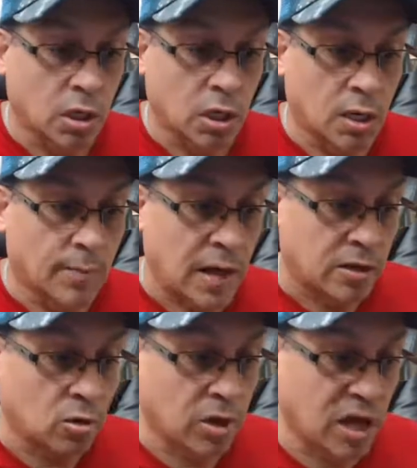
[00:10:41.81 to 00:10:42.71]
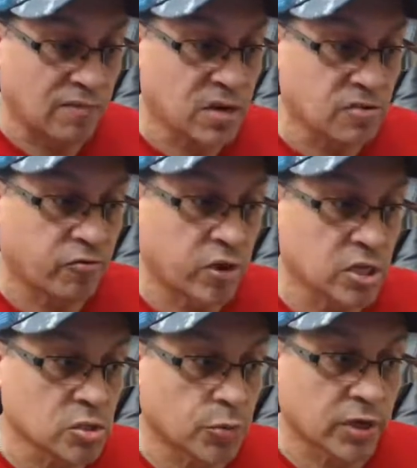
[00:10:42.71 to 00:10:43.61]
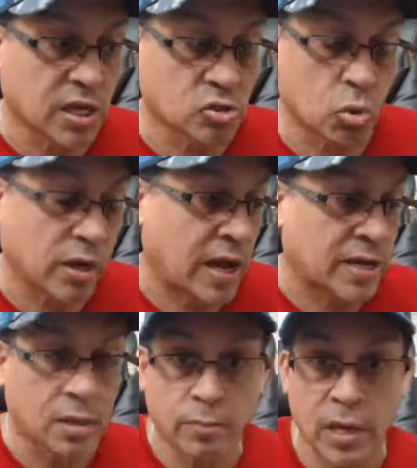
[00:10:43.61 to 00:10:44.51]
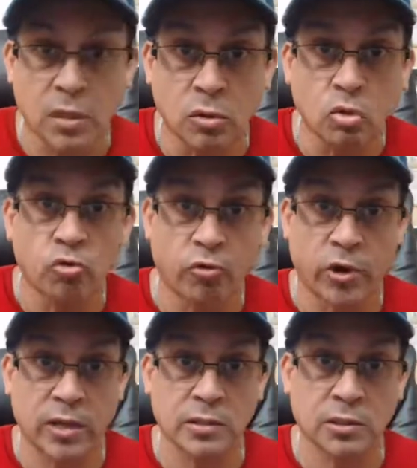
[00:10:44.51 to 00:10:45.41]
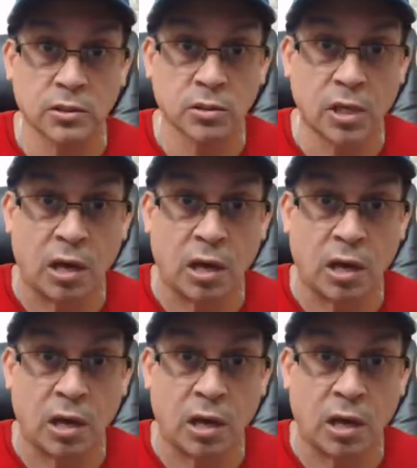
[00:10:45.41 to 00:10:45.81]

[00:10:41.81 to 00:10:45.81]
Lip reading: I don't have any friends, but guess what? I can make new friends.